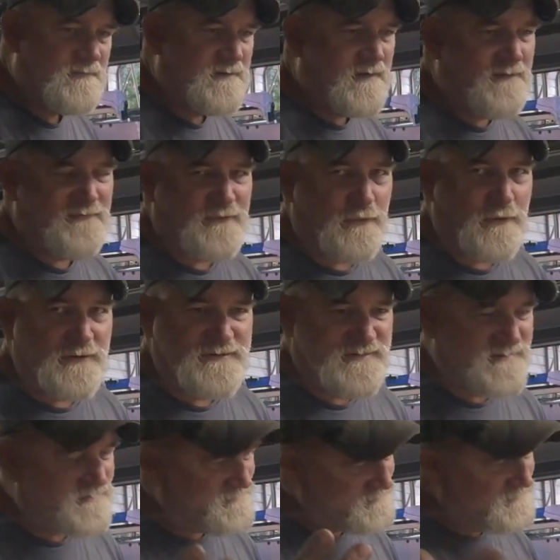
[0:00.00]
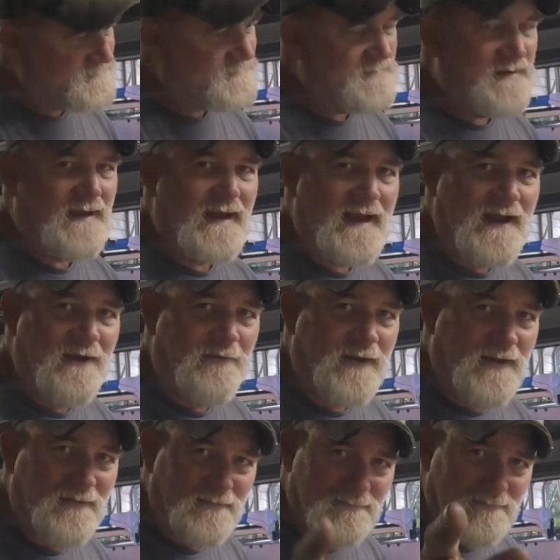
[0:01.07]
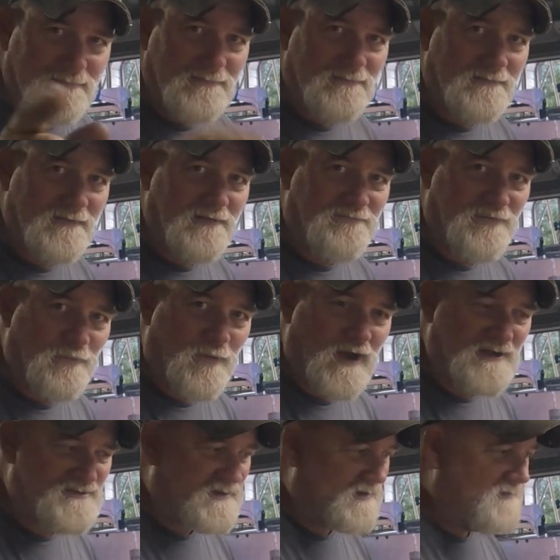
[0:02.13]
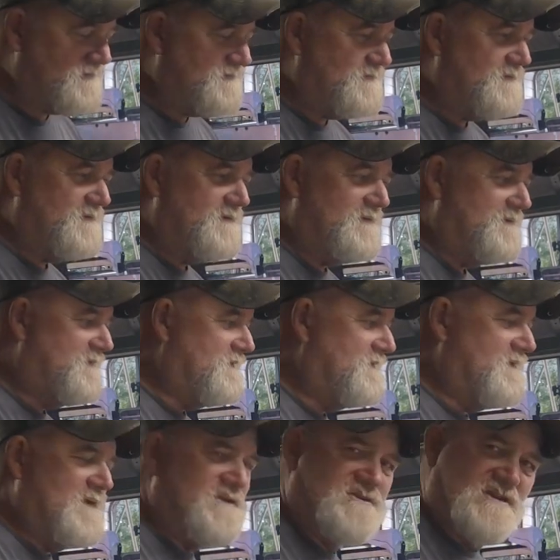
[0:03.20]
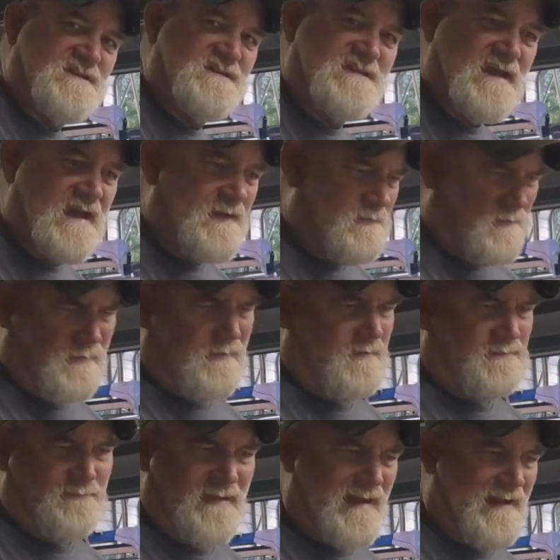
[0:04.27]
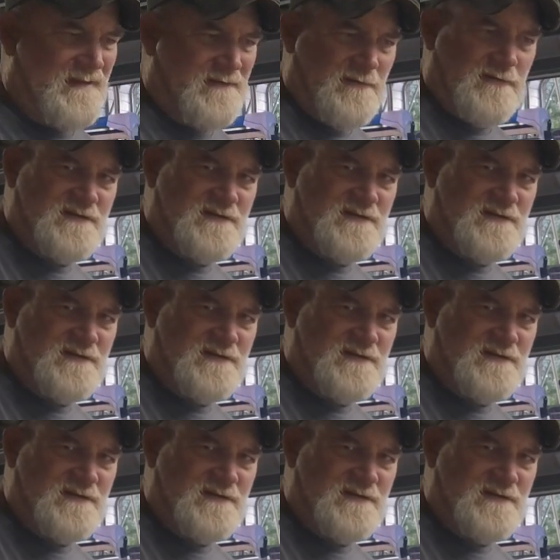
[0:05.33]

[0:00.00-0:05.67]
that of course Harry, if you're watching, just said, oh man,